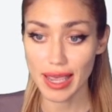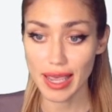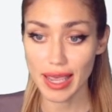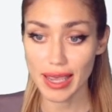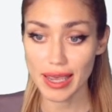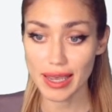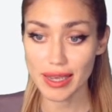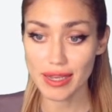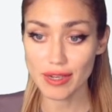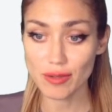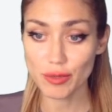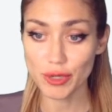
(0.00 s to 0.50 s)

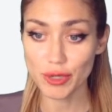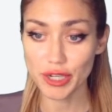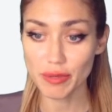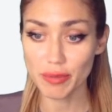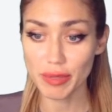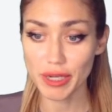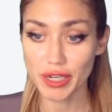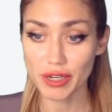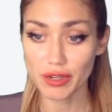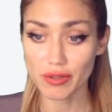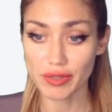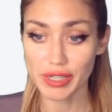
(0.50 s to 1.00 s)
And we're going
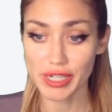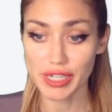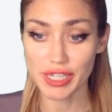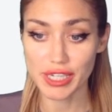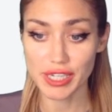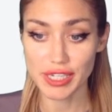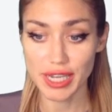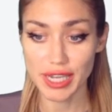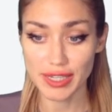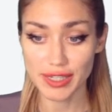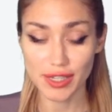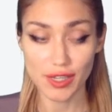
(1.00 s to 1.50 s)
to pick a
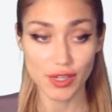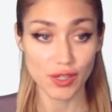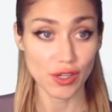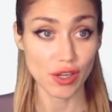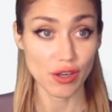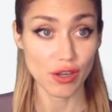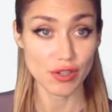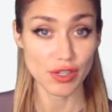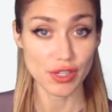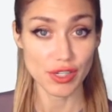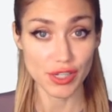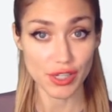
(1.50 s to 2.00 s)
region that's
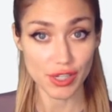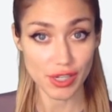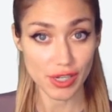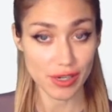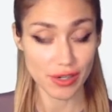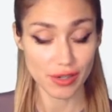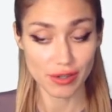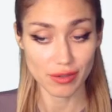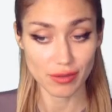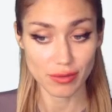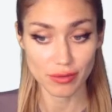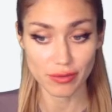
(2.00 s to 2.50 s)
close to
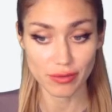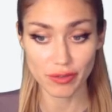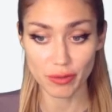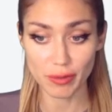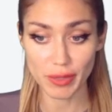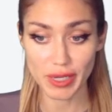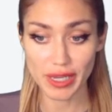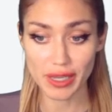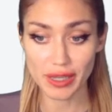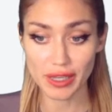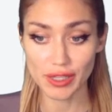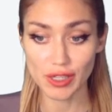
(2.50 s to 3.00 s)
you. For
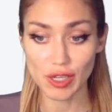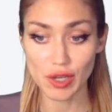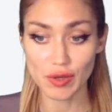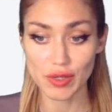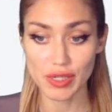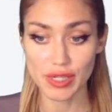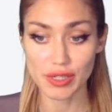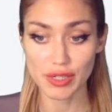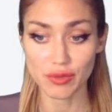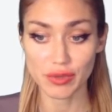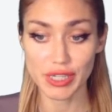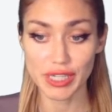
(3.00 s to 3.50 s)
me, the
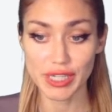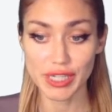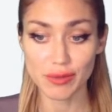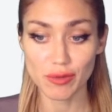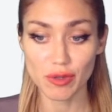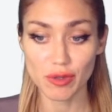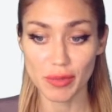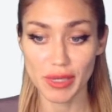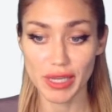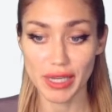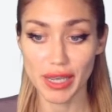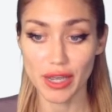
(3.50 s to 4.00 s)
closest
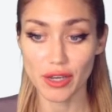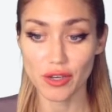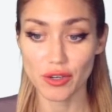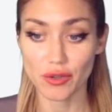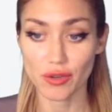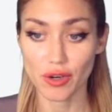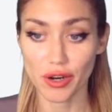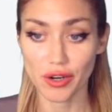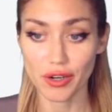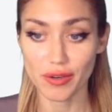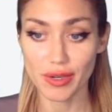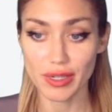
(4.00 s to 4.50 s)
region would be
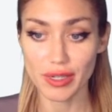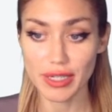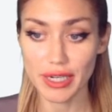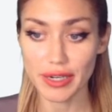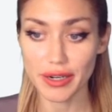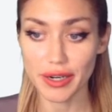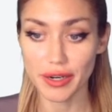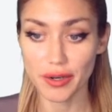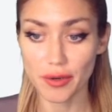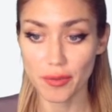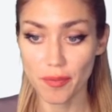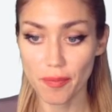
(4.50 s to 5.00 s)
Toronto,
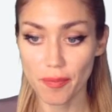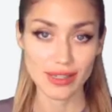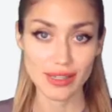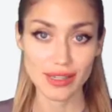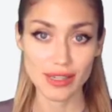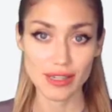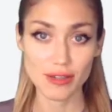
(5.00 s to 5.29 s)
Ontario.